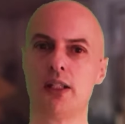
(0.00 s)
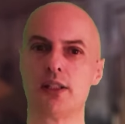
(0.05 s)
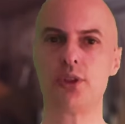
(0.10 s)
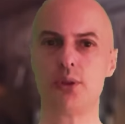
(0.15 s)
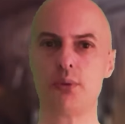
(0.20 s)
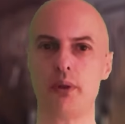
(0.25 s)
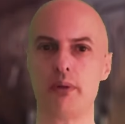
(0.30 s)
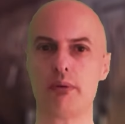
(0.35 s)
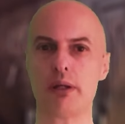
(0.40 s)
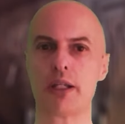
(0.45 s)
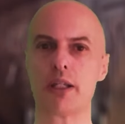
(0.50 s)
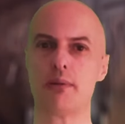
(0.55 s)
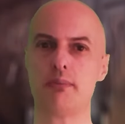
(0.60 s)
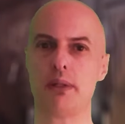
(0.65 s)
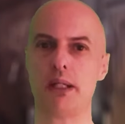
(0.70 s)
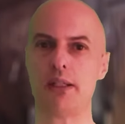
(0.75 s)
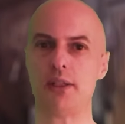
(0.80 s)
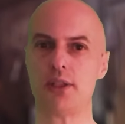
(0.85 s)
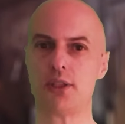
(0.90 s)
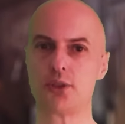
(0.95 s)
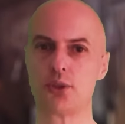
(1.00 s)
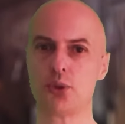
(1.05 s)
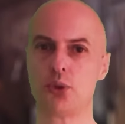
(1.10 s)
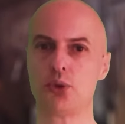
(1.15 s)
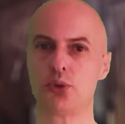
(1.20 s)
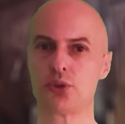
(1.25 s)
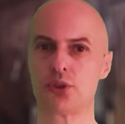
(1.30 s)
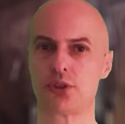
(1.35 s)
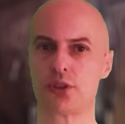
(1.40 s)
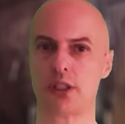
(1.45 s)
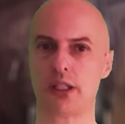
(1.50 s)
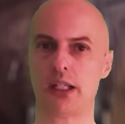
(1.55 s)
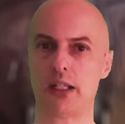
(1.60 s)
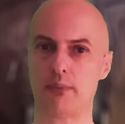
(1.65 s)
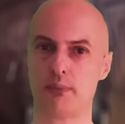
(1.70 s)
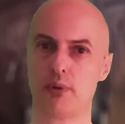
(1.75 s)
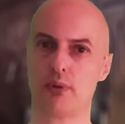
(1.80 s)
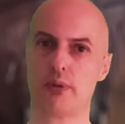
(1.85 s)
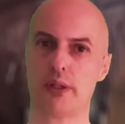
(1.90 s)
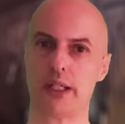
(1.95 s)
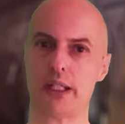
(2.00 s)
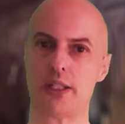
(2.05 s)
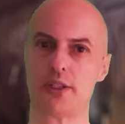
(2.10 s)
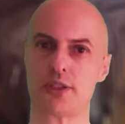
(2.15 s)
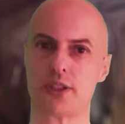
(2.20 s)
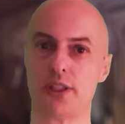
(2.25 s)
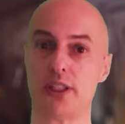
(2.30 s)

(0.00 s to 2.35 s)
Do we recommend exhaust upgrades